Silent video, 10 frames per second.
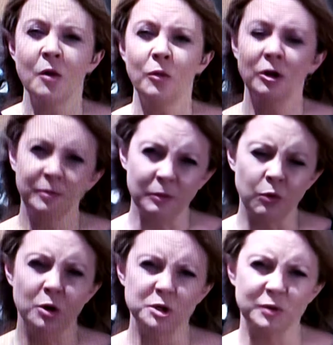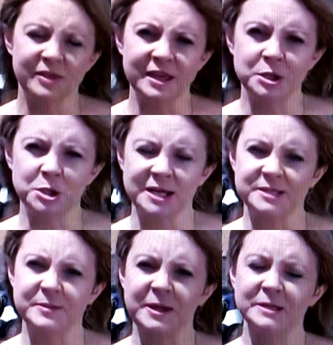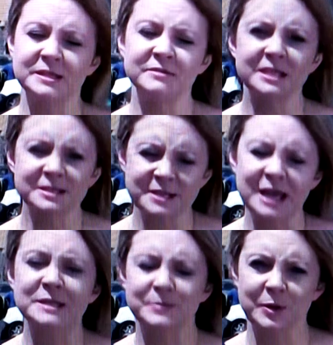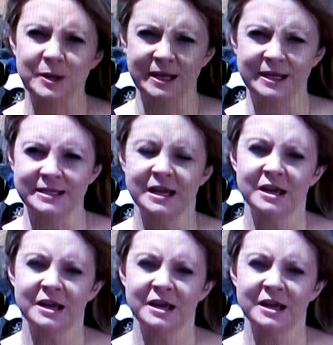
will be watched with interest because there is a desperate need